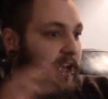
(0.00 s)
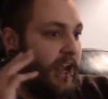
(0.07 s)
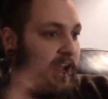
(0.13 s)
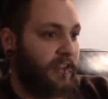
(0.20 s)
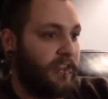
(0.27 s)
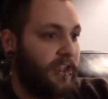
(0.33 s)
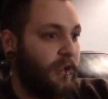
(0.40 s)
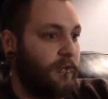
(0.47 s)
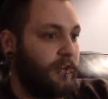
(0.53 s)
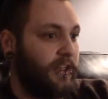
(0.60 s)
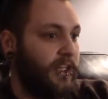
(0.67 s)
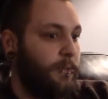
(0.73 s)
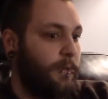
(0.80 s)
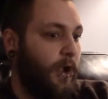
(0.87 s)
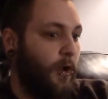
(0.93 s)
I didn't think I was going to
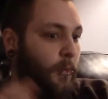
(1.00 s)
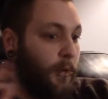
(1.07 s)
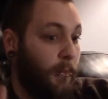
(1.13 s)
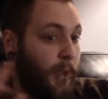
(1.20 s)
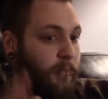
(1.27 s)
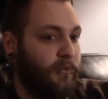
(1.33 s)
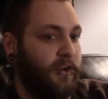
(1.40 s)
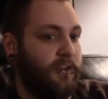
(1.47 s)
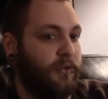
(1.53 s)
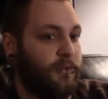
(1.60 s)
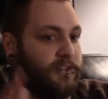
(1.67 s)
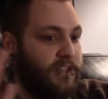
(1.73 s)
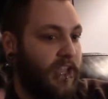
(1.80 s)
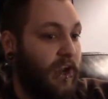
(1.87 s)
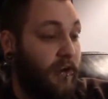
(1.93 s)
keep going, but my brother was
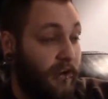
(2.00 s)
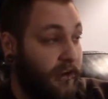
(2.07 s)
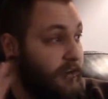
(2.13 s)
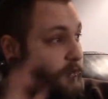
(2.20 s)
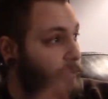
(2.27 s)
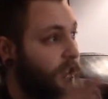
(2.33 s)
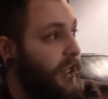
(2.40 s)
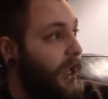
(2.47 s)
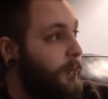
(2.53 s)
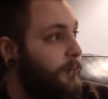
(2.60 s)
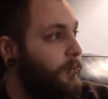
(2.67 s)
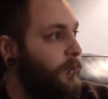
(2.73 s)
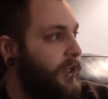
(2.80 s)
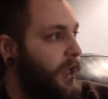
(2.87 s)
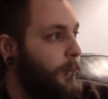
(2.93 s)
there and we kept
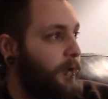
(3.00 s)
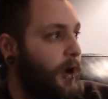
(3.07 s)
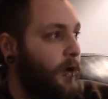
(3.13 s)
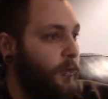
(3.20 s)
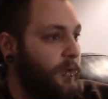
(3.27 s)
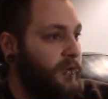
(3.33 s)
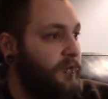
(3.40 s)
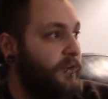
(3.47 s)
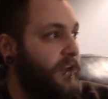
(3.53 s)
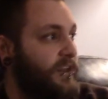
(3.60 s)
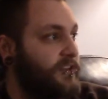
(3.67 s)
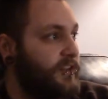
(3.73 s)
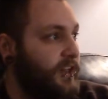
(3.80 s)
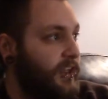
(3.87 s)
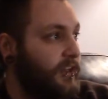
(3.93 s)
going. We
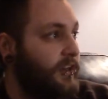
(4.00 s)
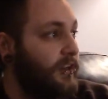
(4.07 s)
finished it.